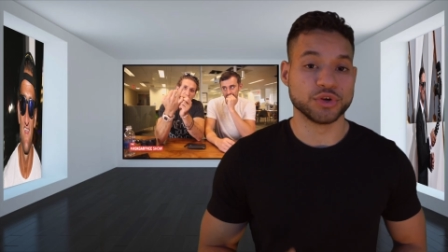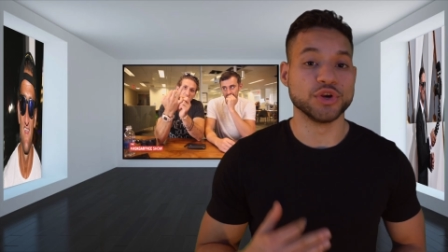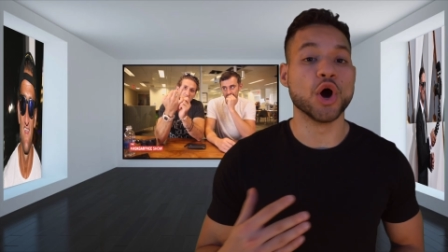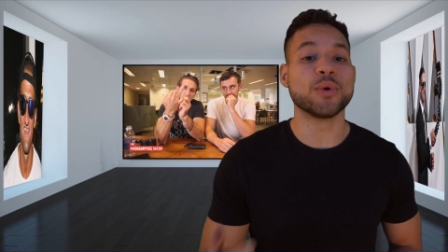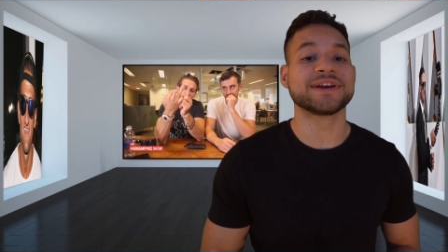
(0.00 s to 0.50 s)

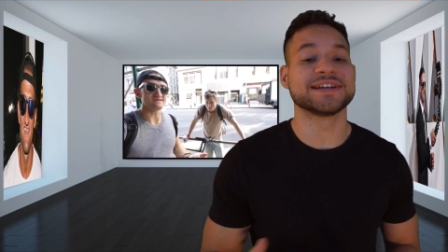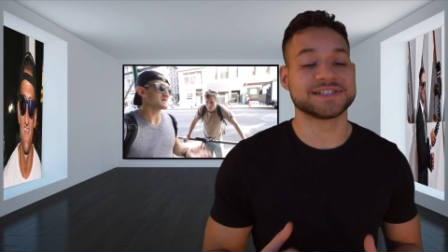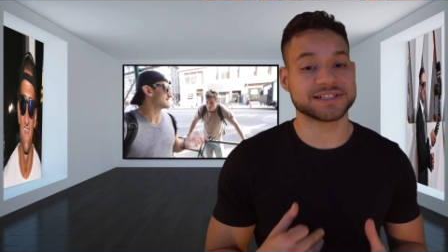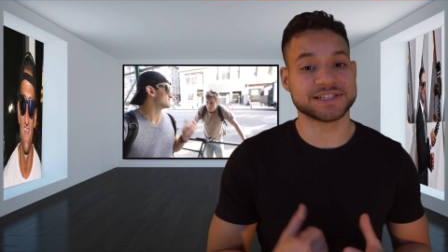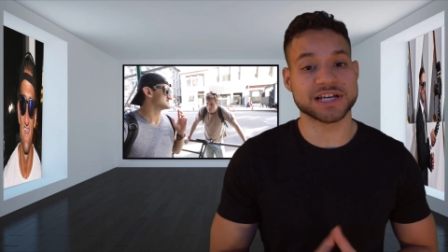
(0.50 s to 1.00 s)
no one
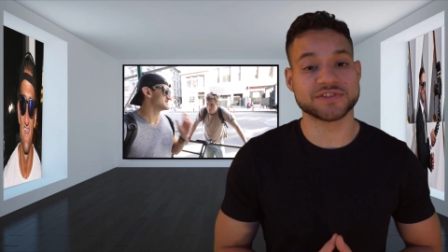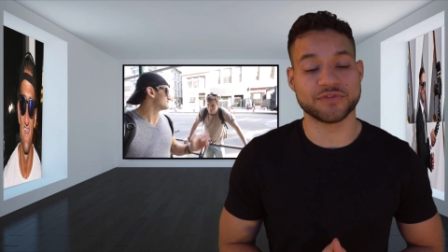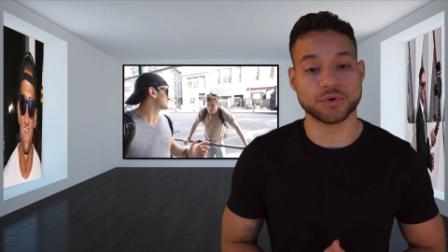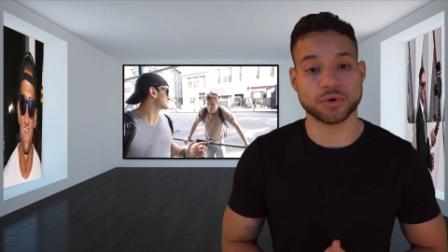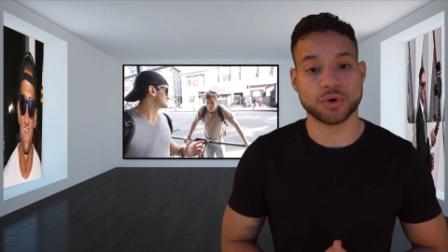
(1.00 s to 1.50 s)
gets
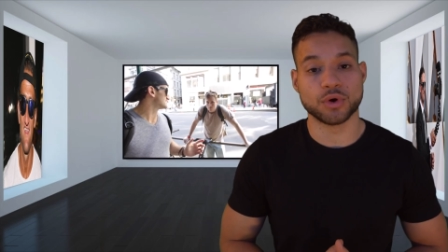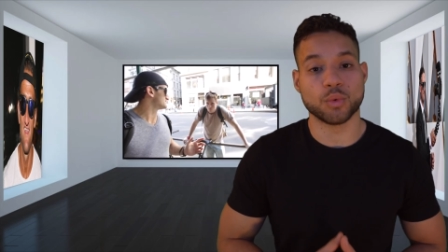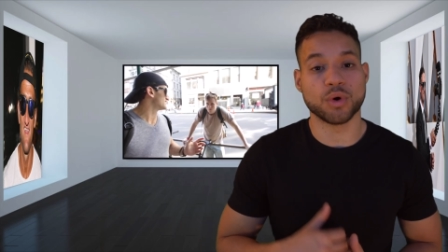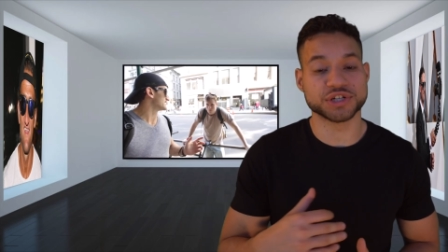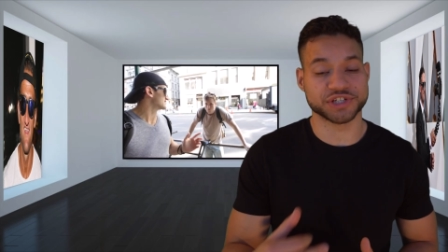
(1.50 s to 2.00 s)
successful
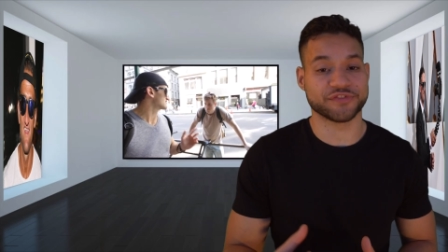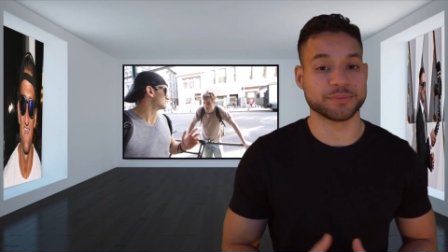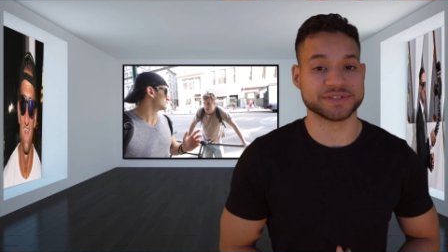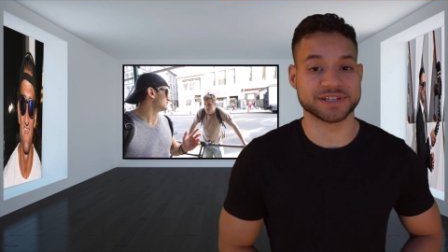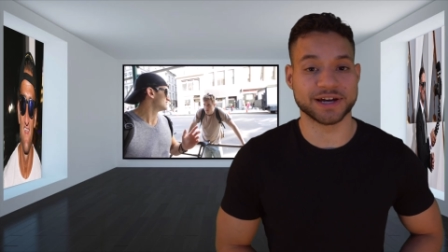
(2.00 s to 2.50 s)
watching
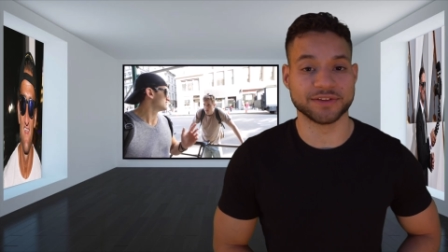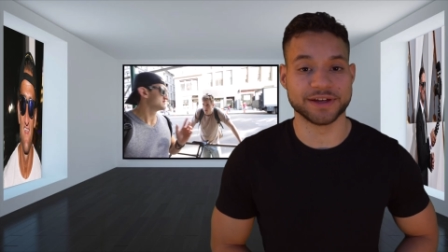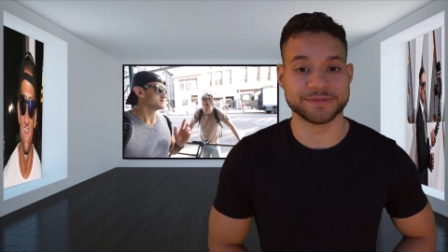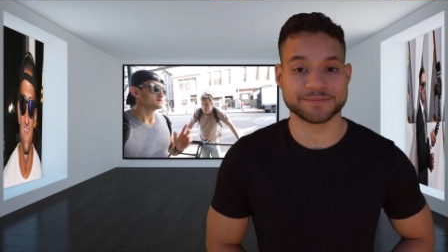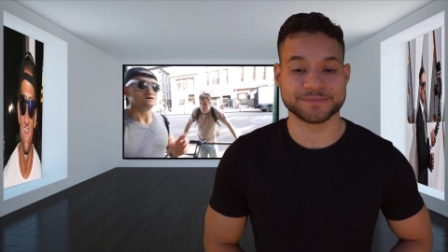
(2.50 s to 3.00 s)
from the
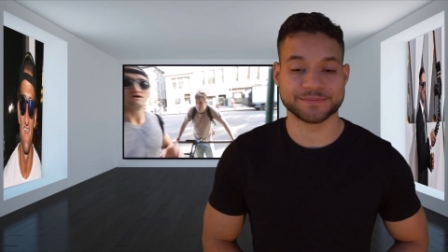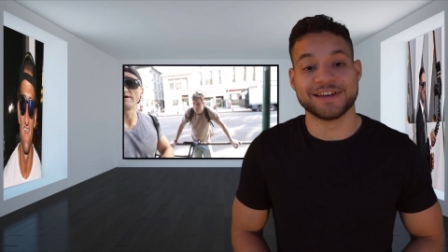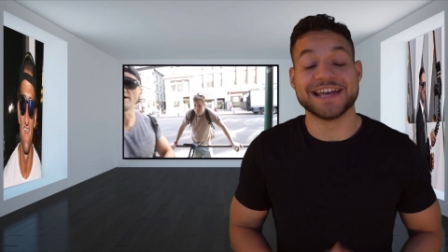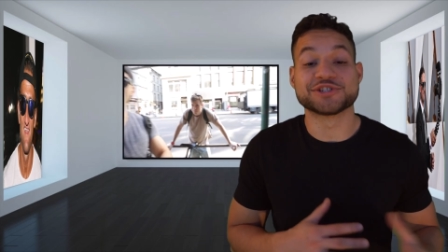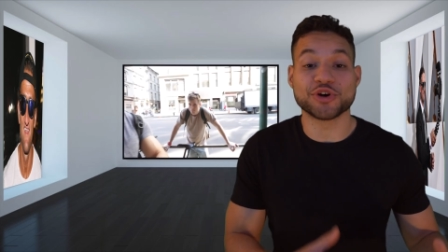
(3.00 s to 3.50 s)
sideline.
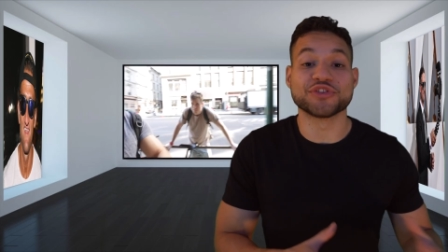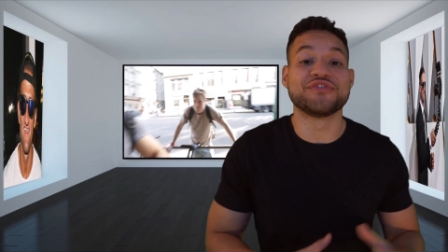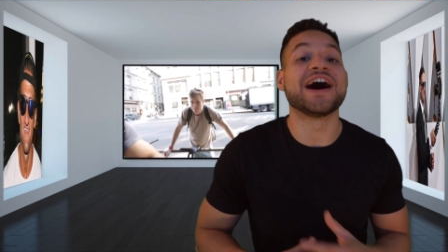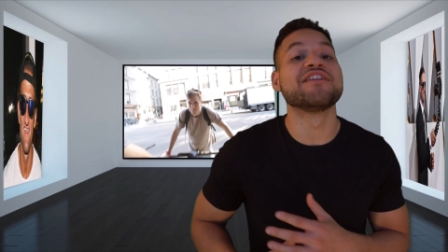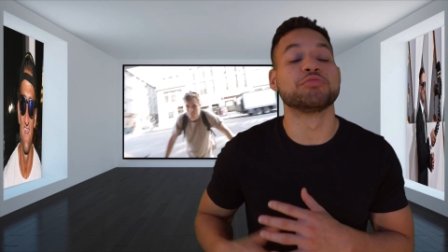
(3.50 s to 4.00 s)
It's called the
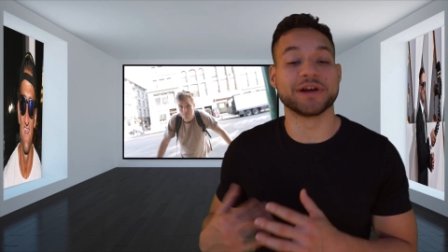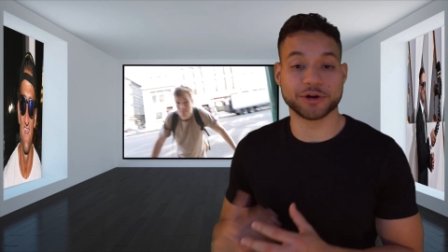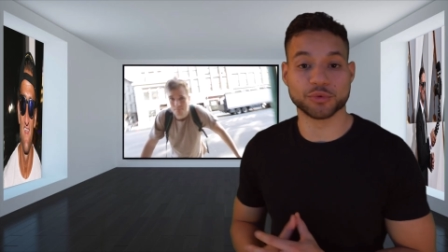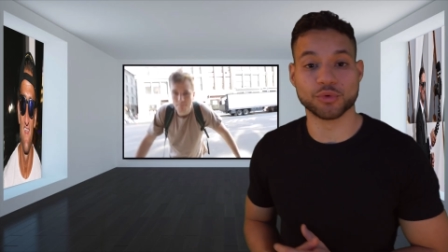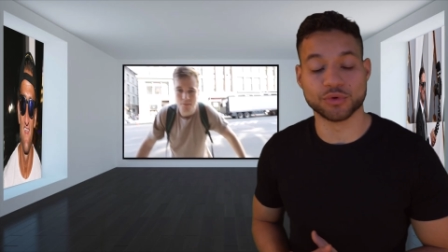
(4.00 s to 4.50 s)
5
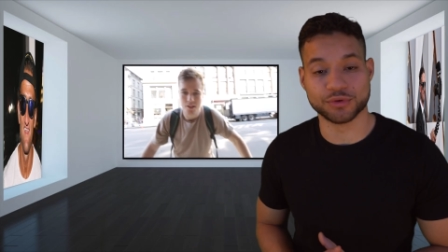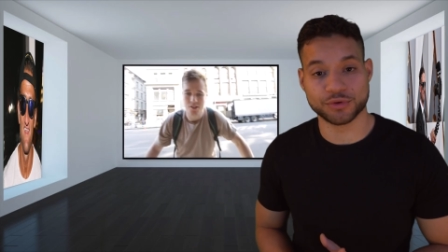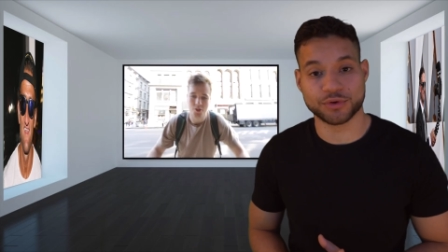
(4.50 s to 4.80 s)
break rule.